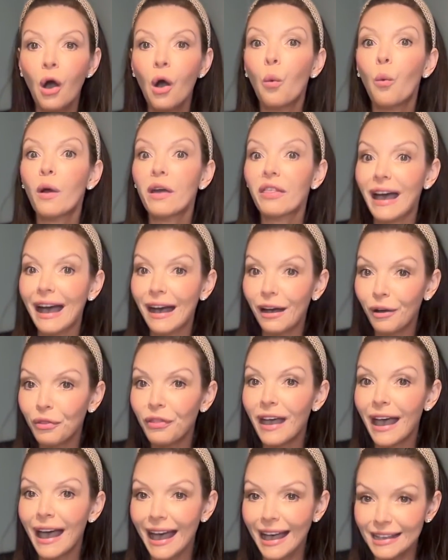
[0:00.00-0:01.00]

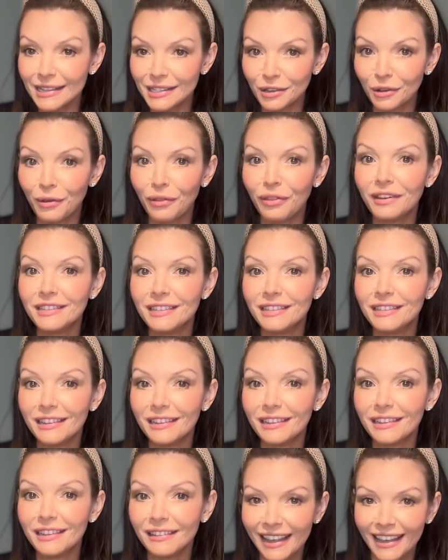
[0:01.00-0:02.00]
without the hassle, the
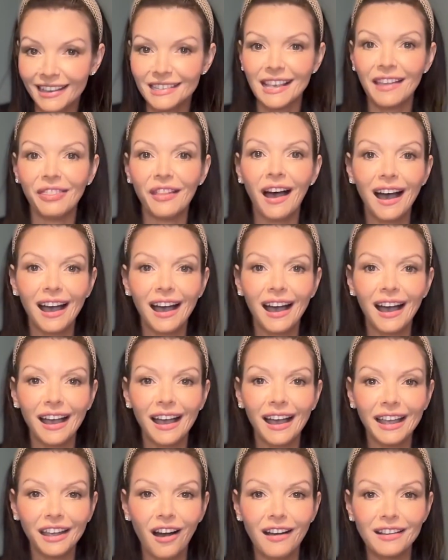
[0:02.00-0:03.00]
delays, and the high
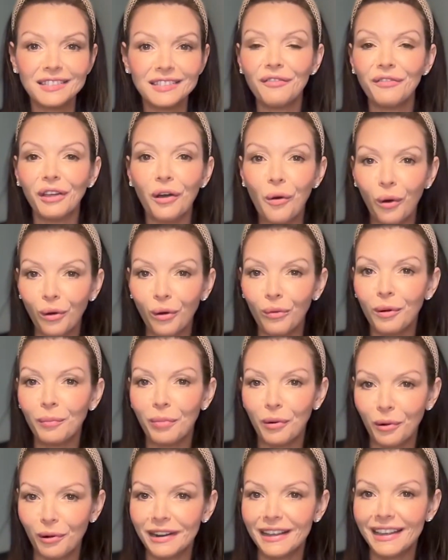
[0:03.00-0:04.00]
costs of the court
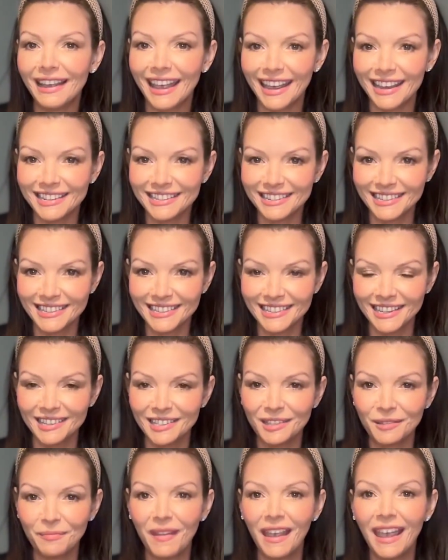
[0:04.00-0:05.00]
reporting
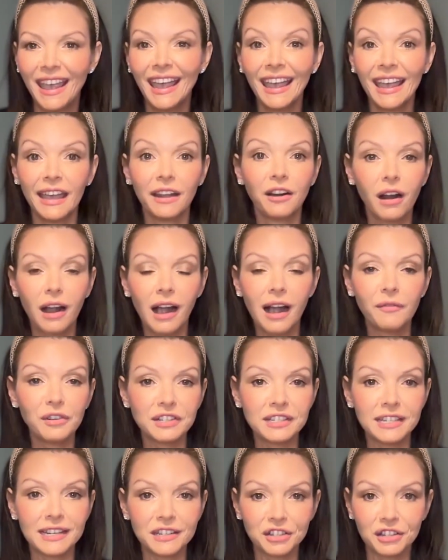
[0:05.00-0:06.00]
agencies. In our
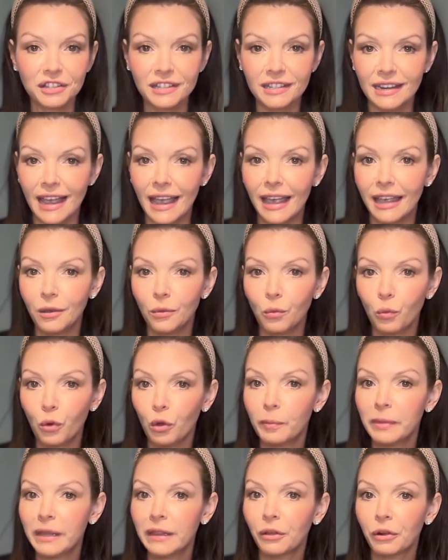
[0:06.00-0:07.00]
conversation today,
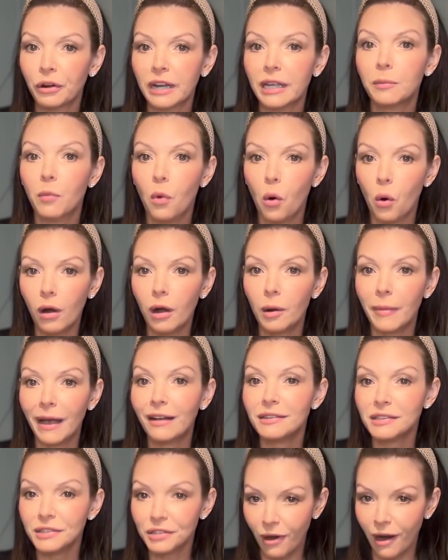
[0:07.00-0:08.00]
we'll be learning more
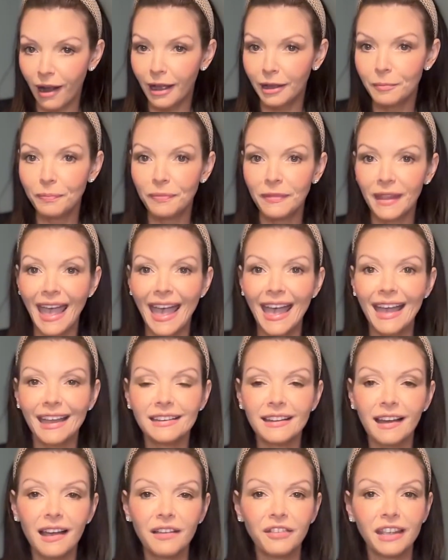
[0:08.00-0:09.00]
about Skribe and
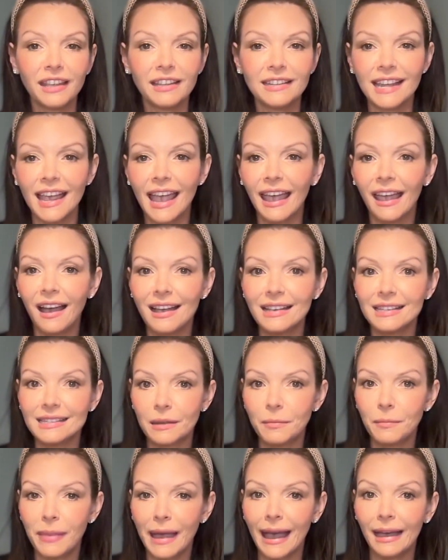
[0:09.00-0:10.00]
diving into AI's
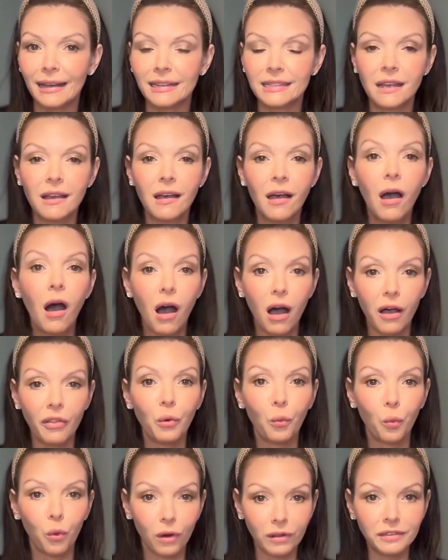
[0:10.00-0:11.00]
impact on the
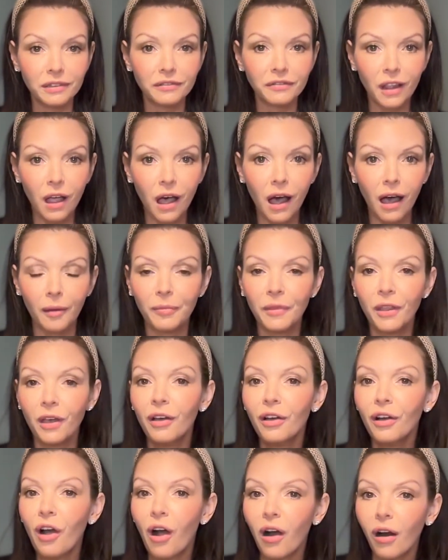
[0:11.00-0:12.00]
world of law.
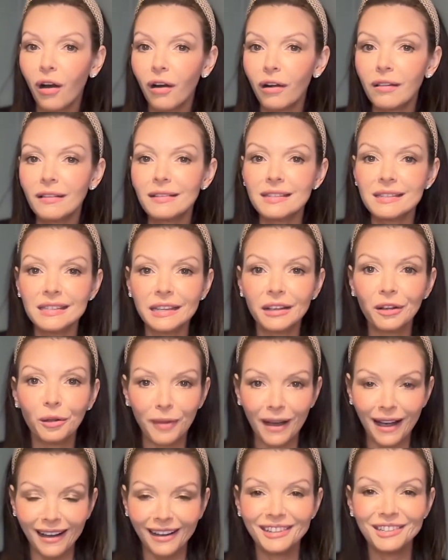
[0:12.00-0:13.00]
Karl
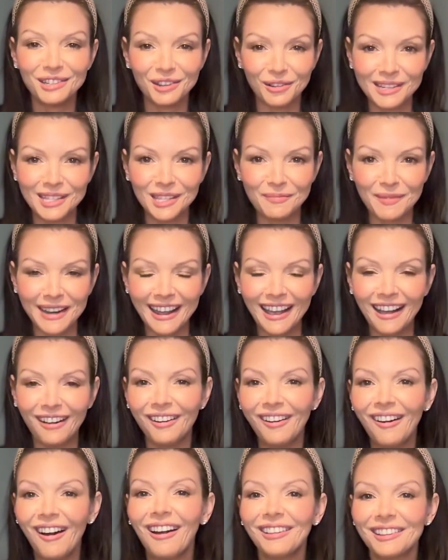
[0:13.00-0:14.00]
Seelbach joins me now.
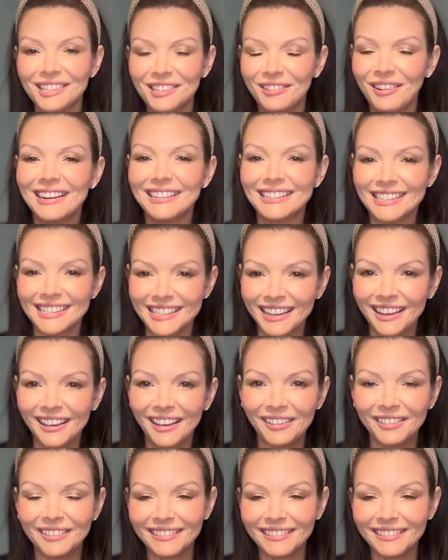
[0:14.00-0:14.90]
Karl, it's great to see you.